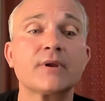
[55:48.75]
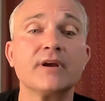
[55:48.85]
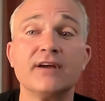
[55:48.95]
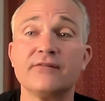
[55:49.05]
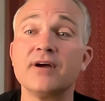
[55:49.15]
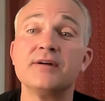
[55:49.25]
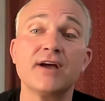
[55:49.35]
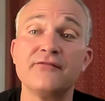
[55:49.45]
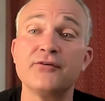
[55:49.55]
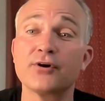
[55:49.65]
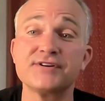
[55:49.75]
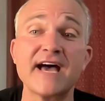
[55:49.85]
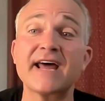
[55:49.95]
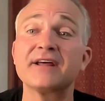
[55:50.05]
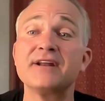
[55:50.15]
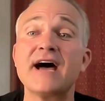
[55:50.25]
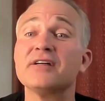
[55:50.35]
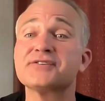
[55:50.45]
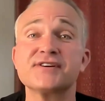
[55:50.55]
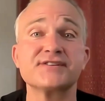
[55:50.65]
If, if you're a data
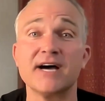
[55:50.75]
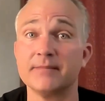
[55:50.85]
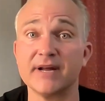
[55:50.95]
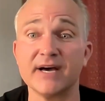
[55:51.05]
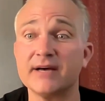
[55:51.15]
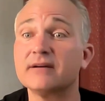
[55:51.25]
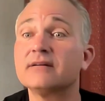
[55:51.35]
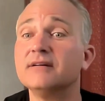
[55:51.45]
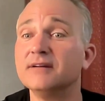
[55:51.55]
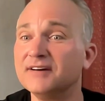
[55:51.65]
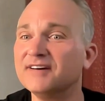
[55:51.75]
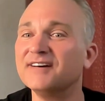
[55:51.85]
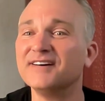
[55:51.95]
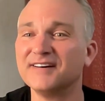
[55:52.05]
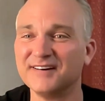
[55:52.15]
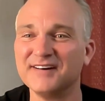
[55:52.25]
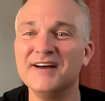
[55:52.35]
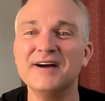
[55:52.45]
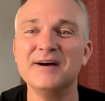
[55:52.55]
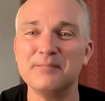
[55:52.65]
analysis, I'm not.
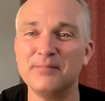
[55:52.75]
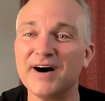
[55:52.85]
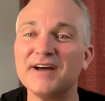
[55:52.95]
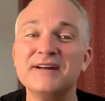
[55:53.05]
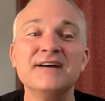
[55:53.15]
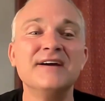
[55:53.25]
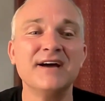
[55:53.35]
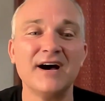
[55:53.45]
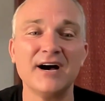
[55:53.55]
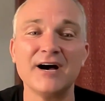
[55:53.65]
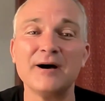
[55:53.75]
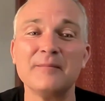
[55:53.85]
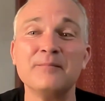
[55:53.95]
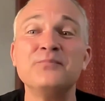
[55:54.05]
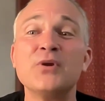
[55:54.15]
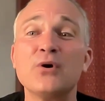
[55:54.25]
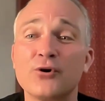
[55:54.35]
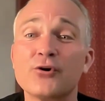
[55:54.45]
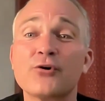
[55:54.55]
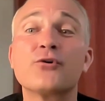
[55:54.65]
But um, or
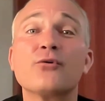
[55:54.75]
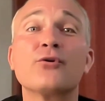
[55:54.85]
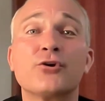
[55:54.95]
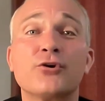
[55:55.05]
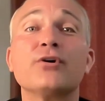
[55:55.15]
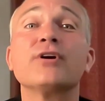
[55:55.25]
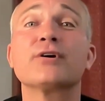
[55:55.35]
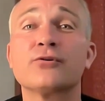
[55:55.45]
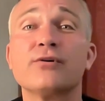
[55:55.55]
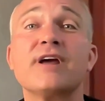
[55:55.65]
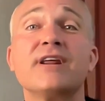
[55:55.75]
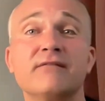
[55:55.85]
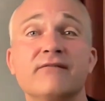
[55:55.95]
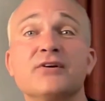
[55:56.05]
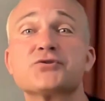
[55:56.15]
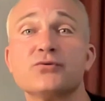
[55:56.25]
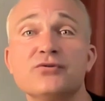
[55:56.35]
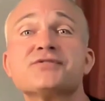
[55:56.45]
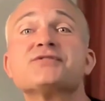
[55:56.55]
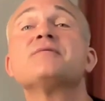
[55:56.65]
you're go good at creating
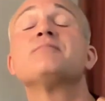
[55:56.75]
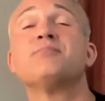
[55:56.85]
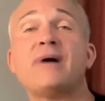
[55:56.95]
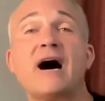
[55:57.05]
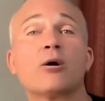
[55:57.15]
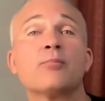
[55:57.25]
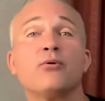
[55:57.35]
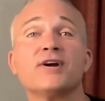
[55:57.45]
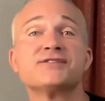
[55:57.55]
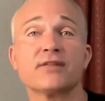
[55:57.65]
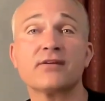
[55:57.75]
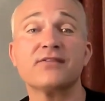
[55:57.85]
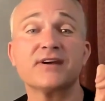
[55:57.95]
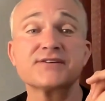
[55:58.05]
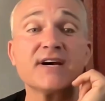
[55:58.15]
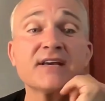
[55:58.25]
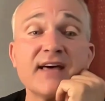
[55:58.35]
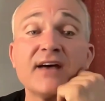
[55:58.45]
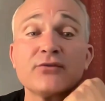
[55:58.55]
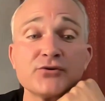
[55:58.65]
visuals, PowerPoints, other things like
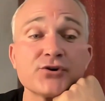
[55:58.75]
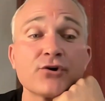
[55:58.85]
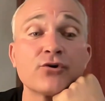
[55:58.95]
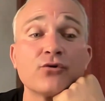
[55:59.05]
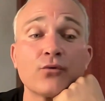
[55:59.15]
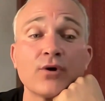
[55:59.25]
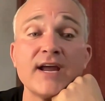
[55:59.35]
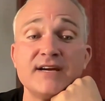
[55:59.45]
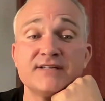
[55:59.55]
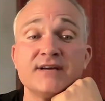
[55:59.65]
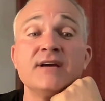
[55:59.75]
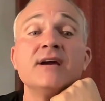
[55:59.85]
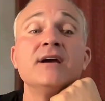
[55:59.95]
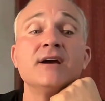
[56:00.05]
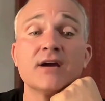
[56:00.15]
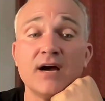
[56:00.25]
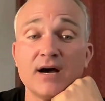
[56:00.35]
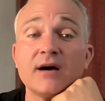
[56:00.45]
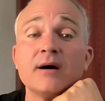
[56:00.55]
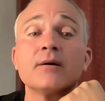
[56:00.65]
that. Those are great,
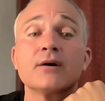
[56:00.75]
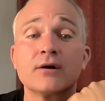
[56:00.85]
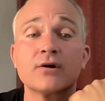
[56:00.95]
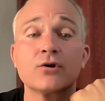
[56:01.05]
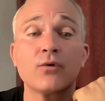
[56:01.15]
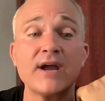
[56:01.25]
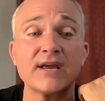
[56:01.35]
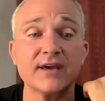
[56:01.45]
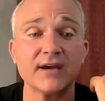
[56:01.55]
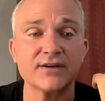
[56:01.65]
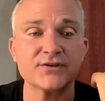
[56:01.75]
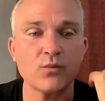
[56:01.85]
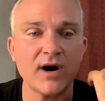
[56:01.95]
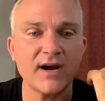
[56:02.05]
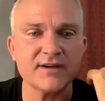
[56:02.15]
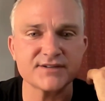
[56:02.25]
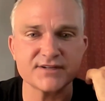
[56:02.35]
uh, great gigs. Why is